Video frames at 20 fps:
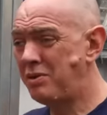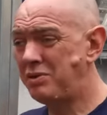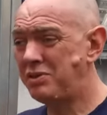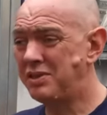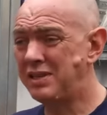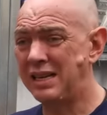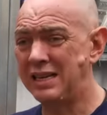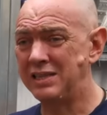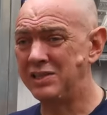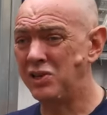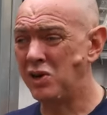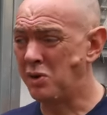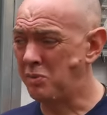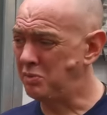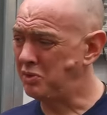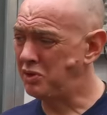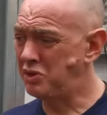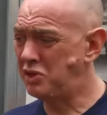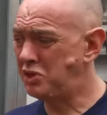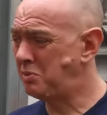most of that
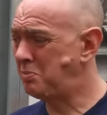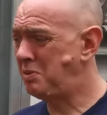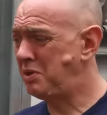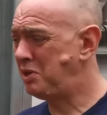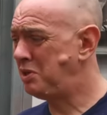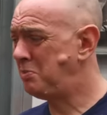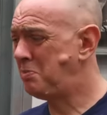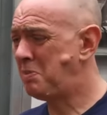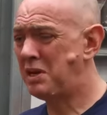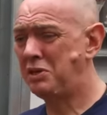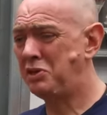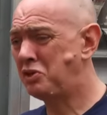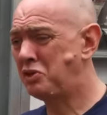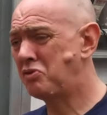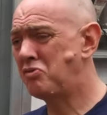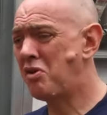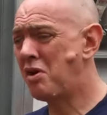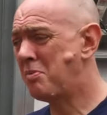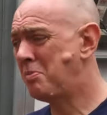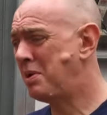time has just been spent
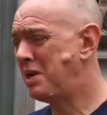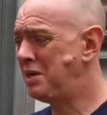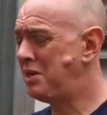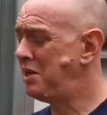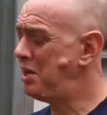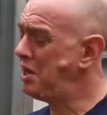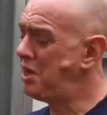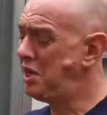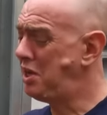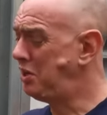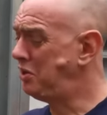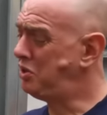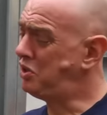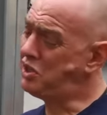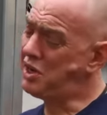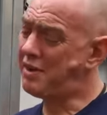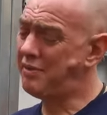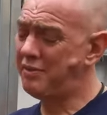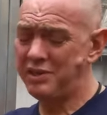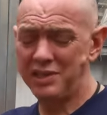scrubbing
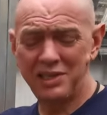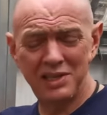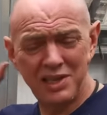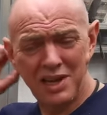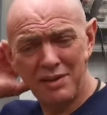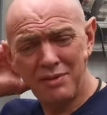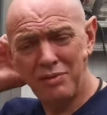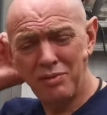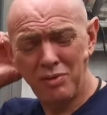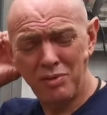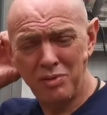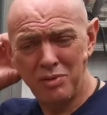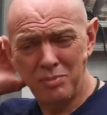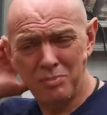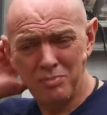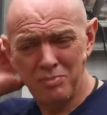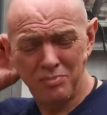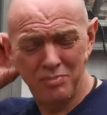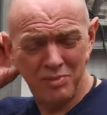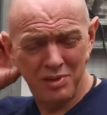and shoving stuff through
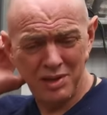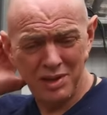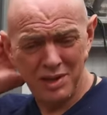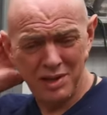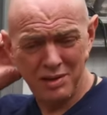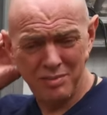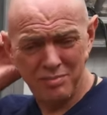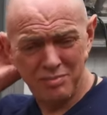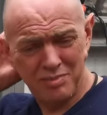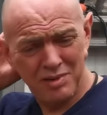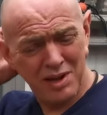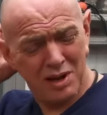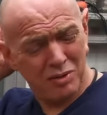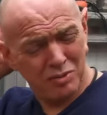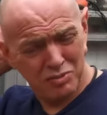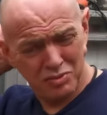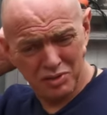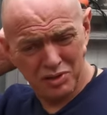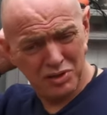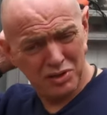the, the, the
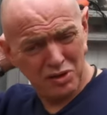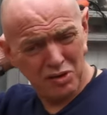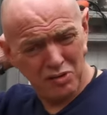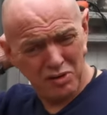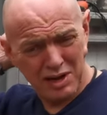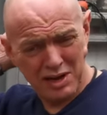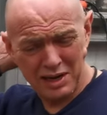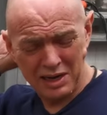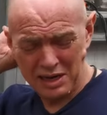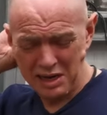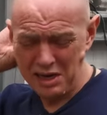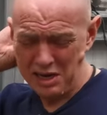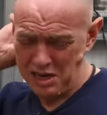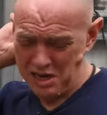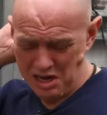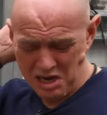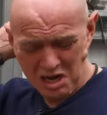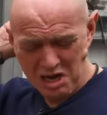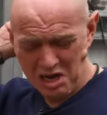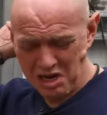ultrasonic
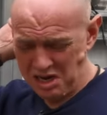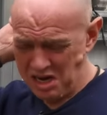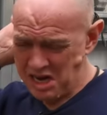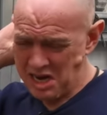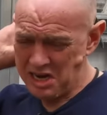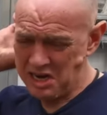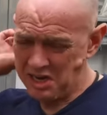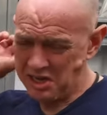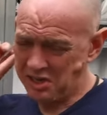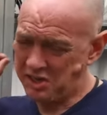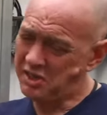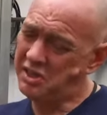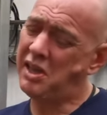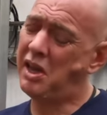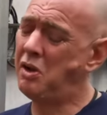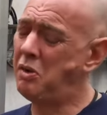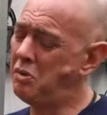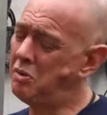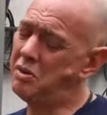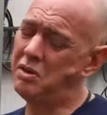and letting it
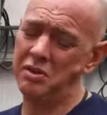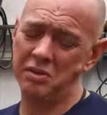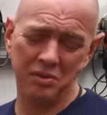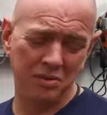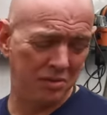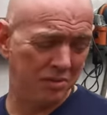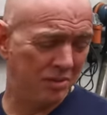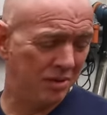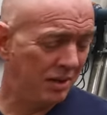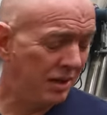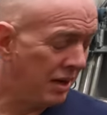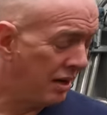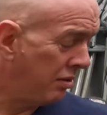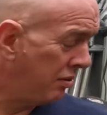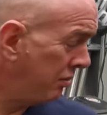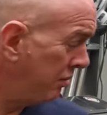soak and, you